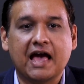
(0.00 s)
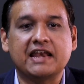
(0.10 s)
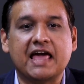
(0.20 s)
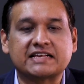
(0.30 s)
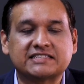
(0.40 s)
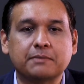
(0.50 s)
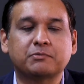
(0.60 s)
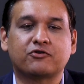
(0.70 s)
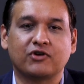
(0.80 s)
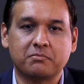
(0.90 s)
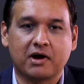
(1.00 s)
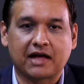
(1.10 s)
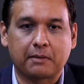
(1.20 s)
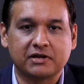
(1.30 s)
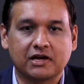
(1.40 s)
and accept a
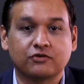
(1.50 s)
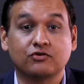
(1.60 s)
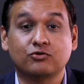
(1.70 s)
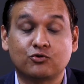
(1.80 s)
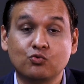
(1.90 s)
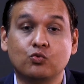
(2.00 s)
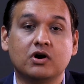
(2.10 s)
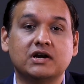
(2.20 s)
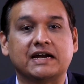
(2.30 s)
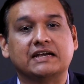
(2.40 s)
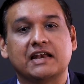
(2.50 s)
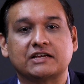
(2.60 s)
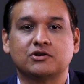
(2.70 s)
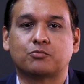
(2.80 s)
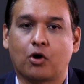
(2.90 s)
trademark application through World
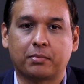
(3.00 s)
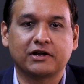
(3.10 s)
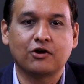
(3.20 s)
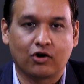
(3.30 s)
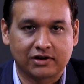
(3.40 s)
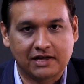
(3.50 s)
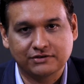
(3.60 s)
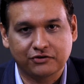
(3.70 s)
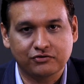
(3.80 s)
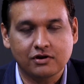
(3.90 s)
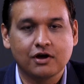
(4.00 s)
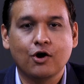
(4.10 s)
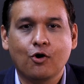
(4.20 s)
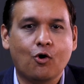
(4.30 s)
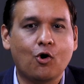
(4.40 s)
Intellectual Property Organization,
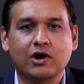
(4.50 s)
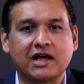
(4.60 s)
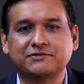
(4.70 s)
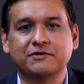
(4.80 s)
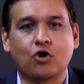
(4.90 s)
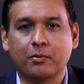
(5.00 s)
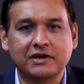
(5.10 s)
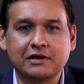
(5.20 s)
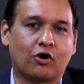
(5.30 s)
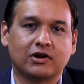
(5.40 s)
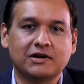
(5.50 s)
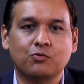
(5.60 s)
or as we commonly call it,